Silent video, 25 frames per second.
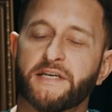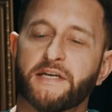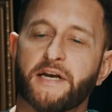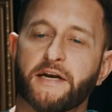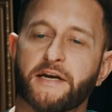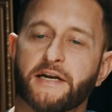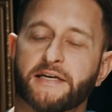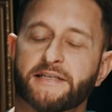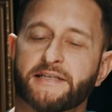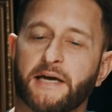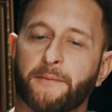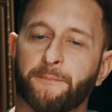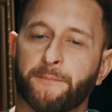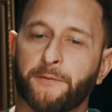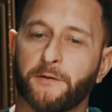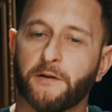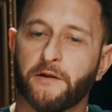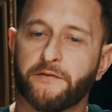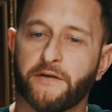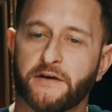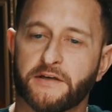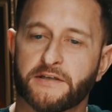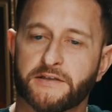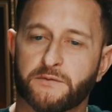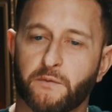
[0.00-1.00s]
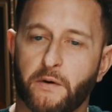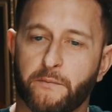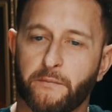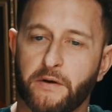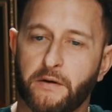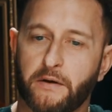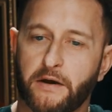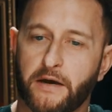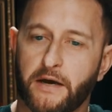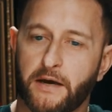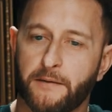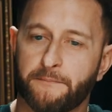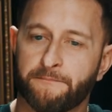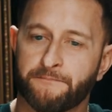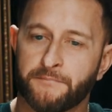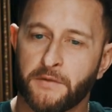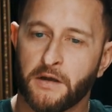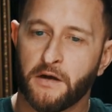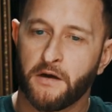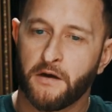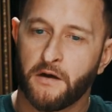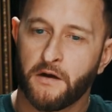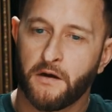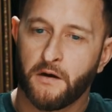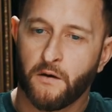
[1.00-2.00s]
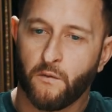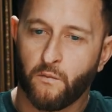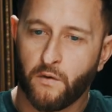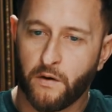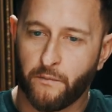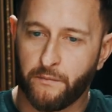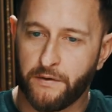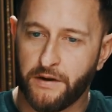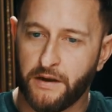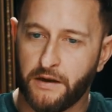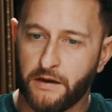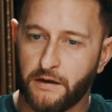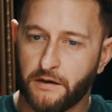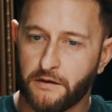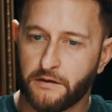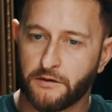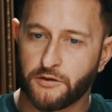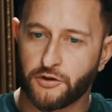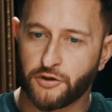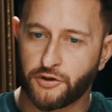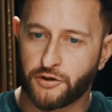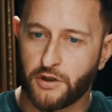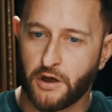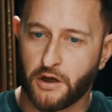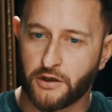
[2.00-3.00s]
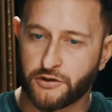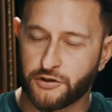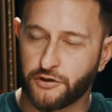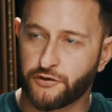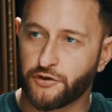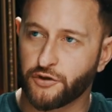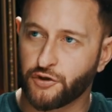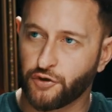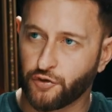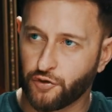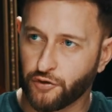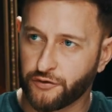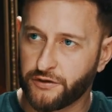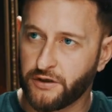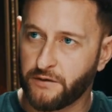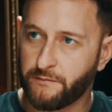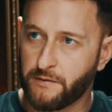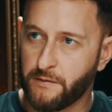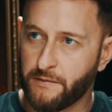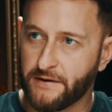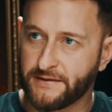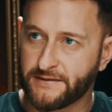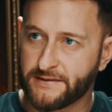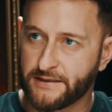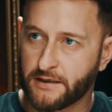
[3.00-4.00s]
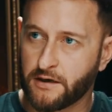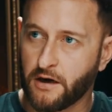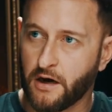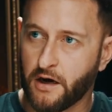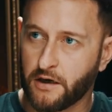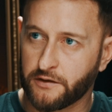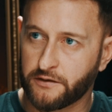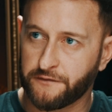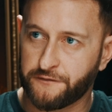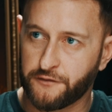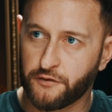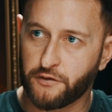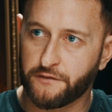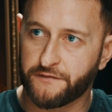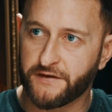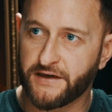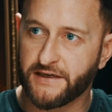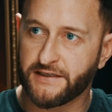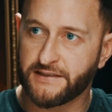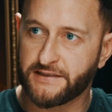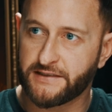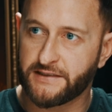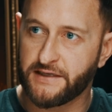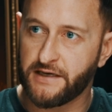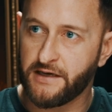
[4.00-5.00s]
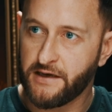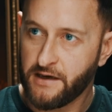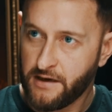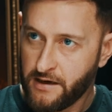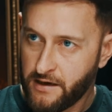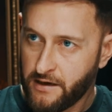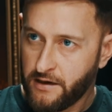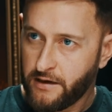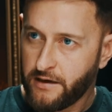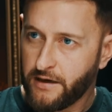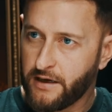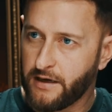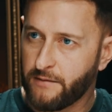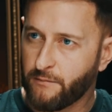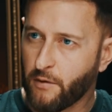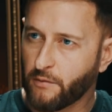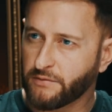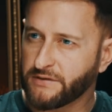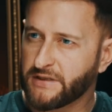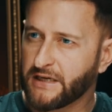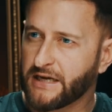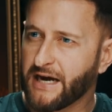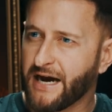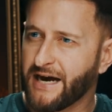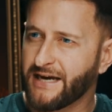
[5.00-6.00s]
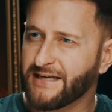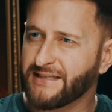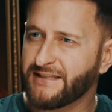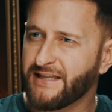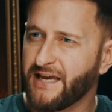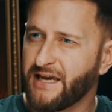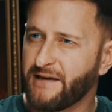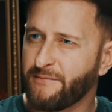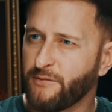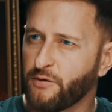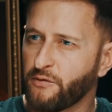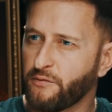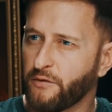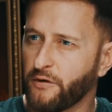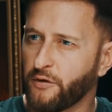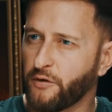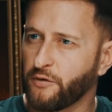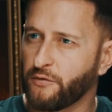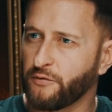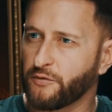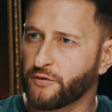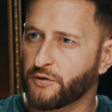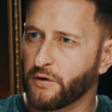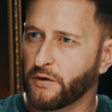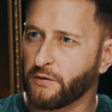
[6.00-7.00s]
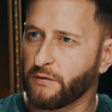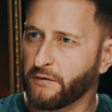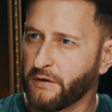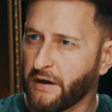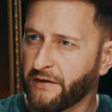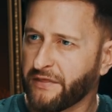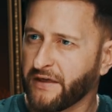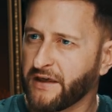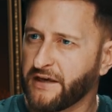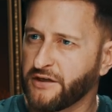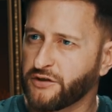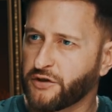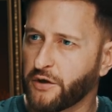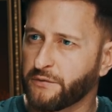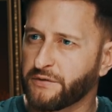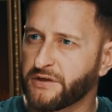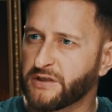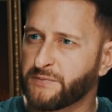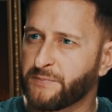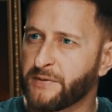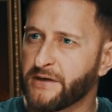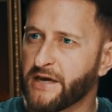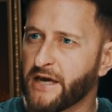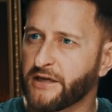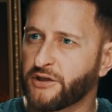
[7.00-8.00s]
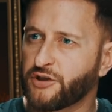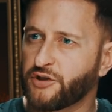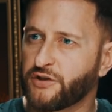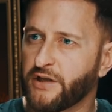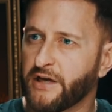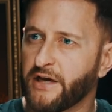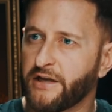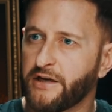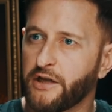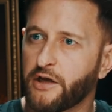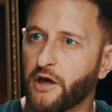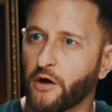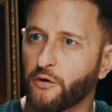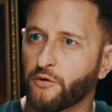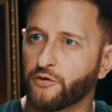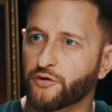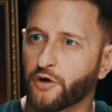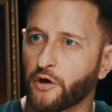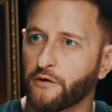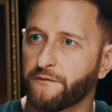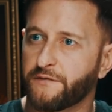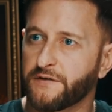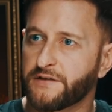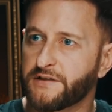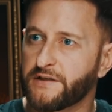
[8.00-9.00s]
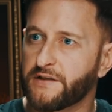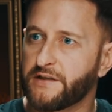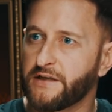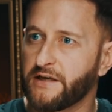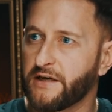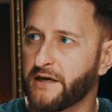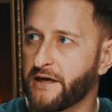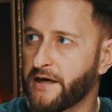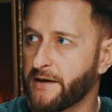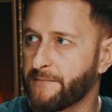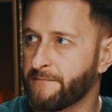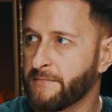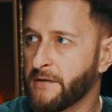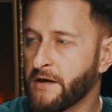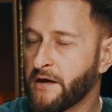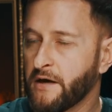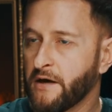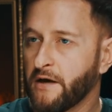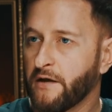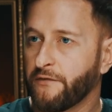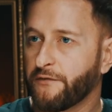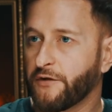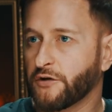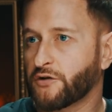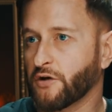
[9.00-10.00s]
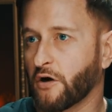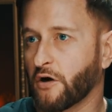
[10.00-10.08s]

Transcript: seen an example of this when we started the study and we went to Cardiff University. What was the guy's name who I think he's doing his PhD, and he goes over to the